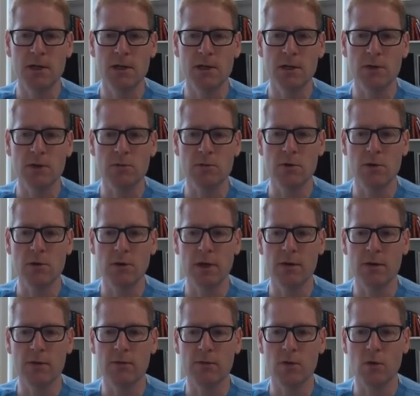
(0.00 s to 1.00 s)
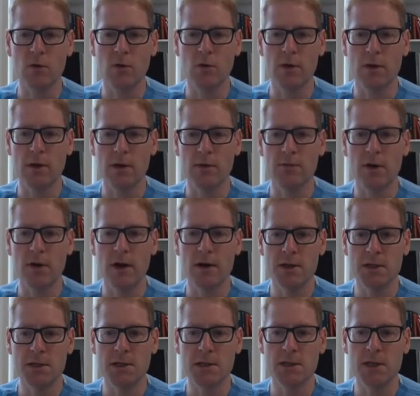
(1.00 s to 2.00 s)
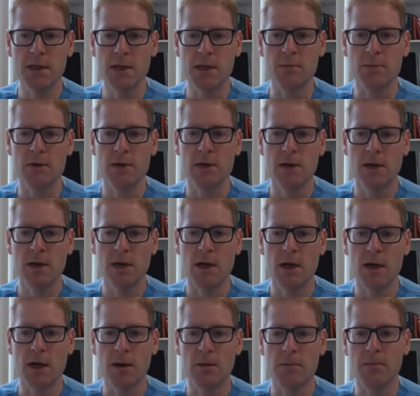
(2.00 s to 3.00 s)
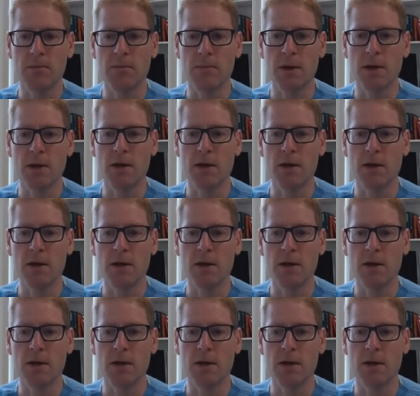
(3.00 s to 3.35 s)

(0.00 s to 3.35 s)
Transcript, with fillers: So you're looking for a very steep um,